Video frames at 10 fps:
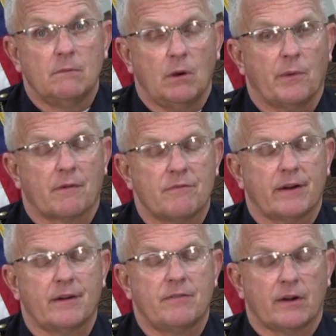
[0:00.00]
But we were
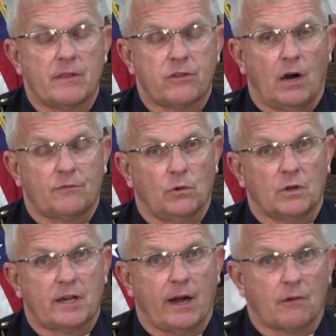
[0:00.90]
very, very thoughtful
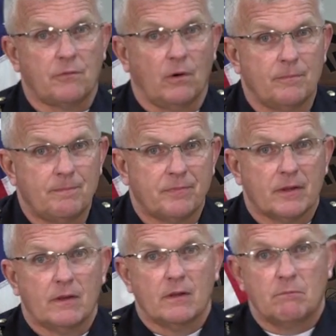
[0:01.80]
and careful.
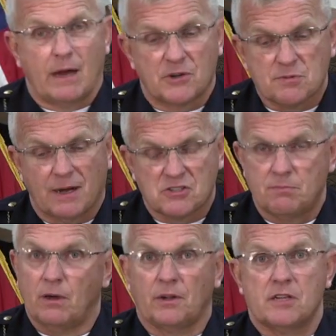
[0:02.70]
My
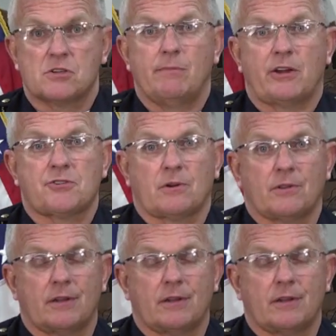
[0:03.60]
responsibility is to make sure